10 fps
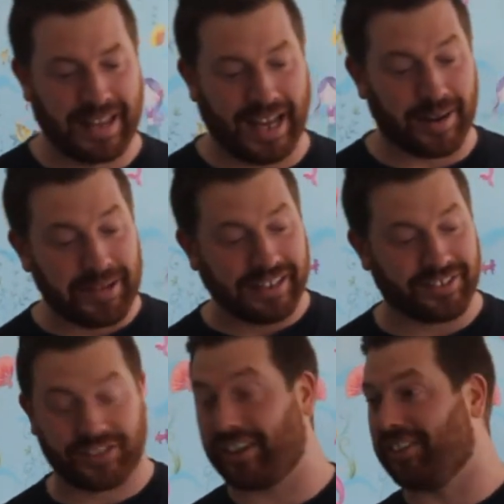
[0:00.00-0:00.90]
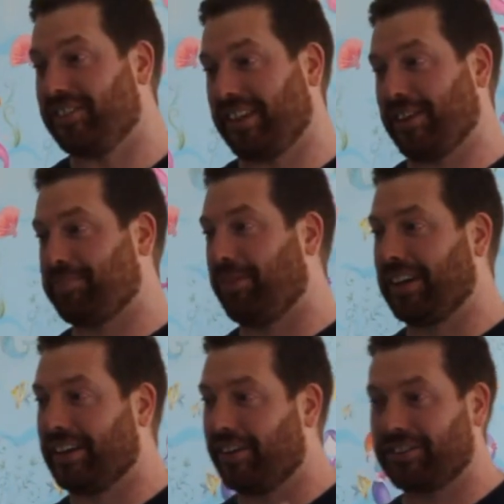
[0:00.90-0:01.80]
And I mean sons at this
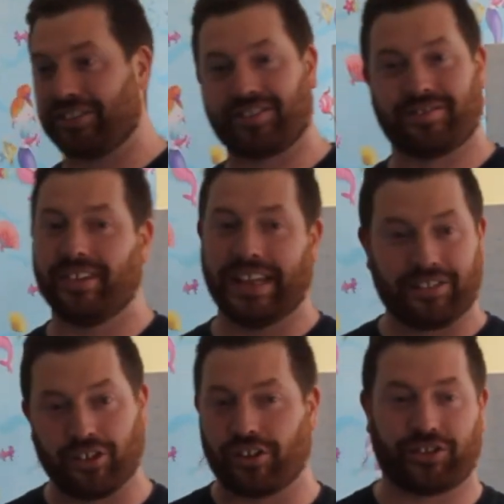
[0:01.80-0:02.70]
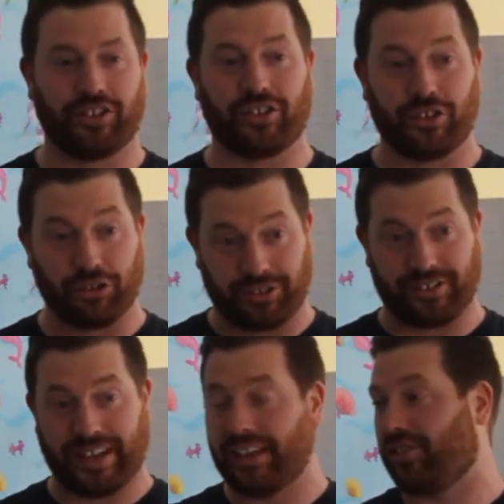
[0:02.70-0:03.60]
point, it's not sons and
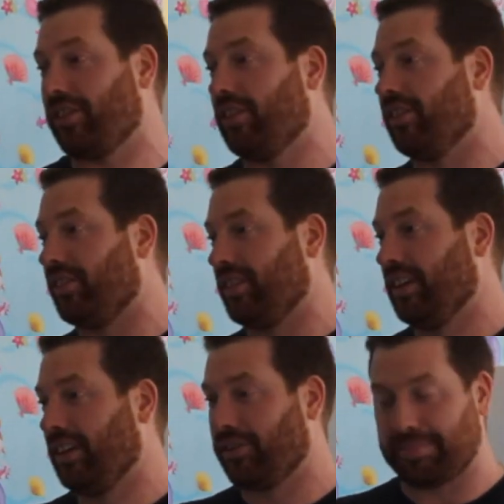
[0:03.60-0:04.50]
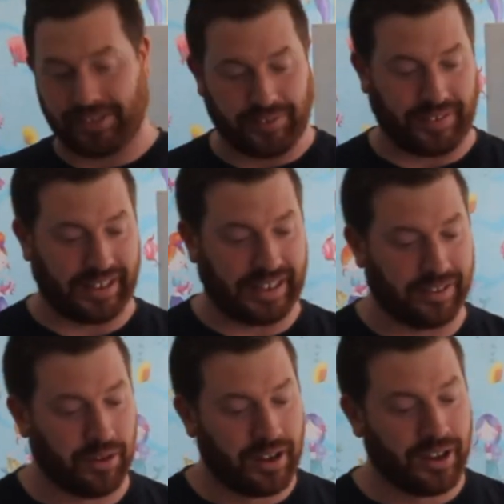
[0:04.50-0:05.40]
daughters, it is sons specifically,
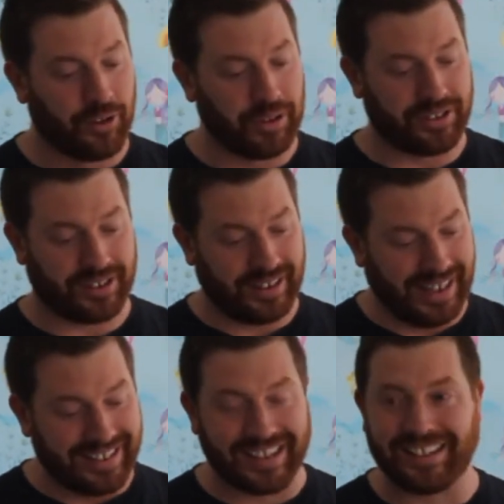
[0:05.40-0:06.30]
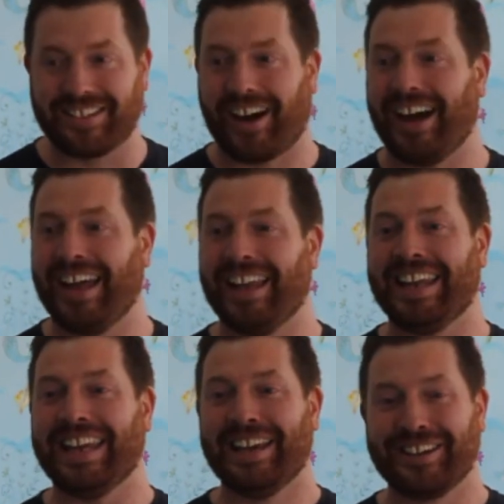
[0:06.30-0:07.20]
which is
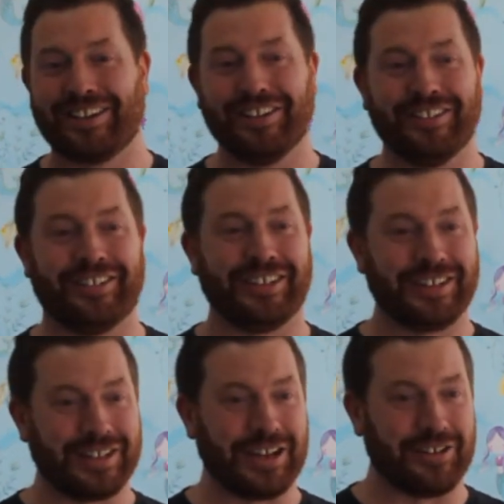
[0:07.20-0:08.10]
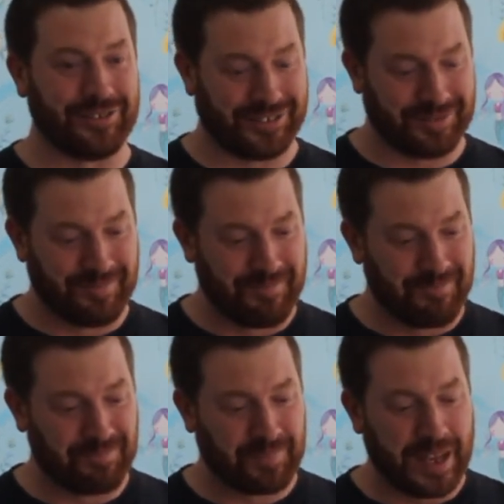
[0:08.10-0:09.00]
entirely good news.
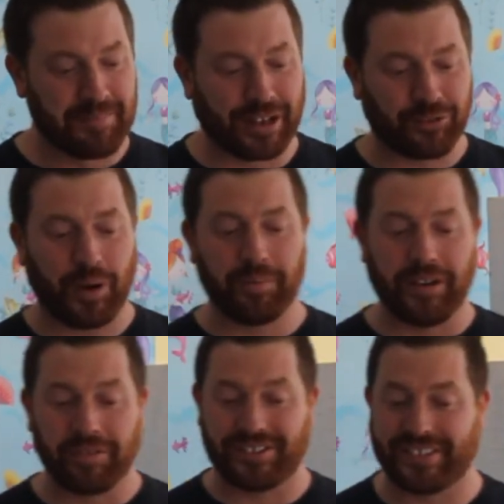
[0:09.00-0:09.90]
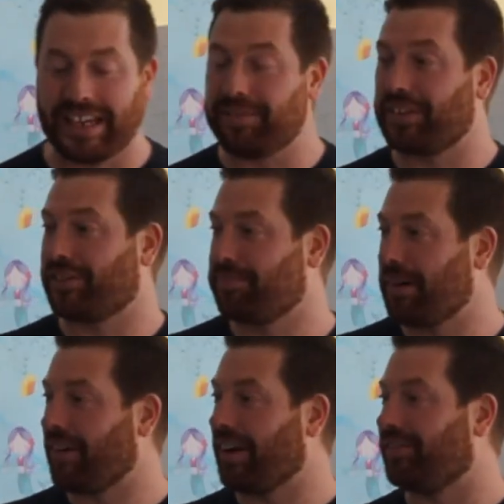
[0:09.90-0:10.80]
Because when we receive the
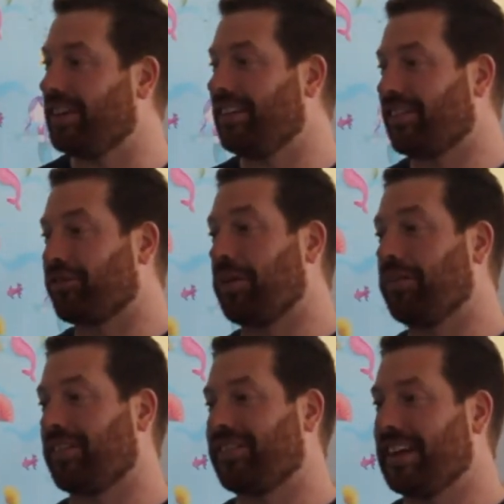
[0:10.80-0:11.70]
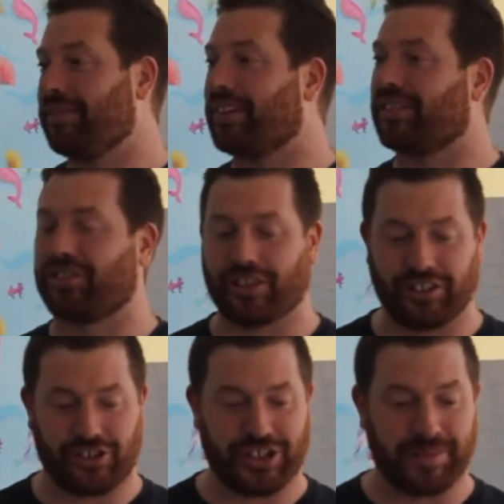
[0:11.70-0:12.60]
Spirit of Jesus, we receive the
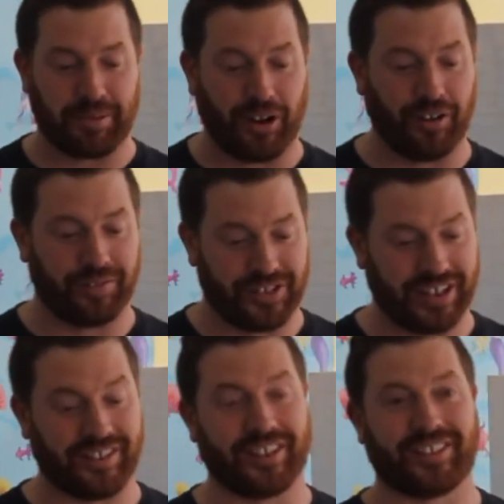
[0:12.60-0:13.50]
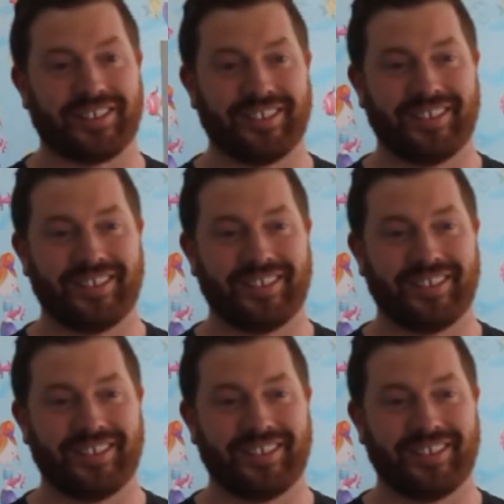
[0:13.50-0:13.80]
sonship of Jesus.